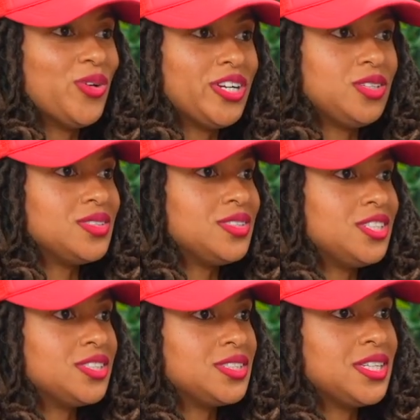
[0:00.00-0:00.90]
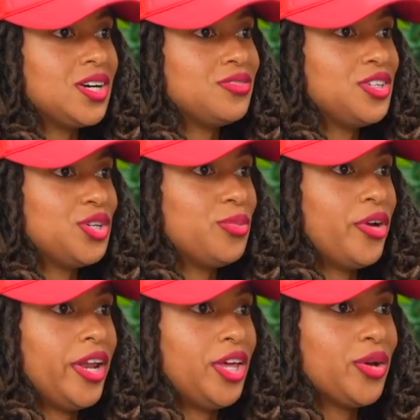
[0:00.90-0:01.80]
where do you see yourself and your
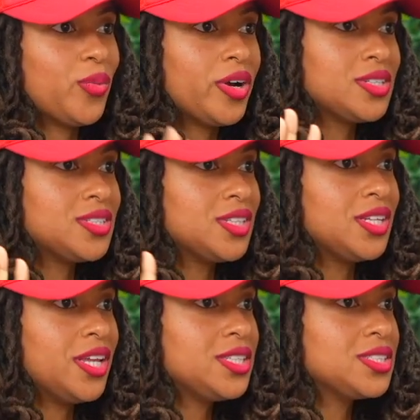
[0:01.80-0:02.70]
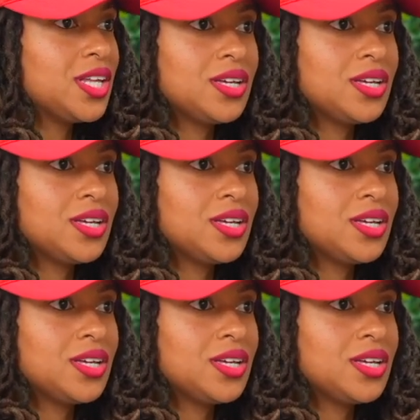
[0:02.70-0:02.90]
brand and your works in the next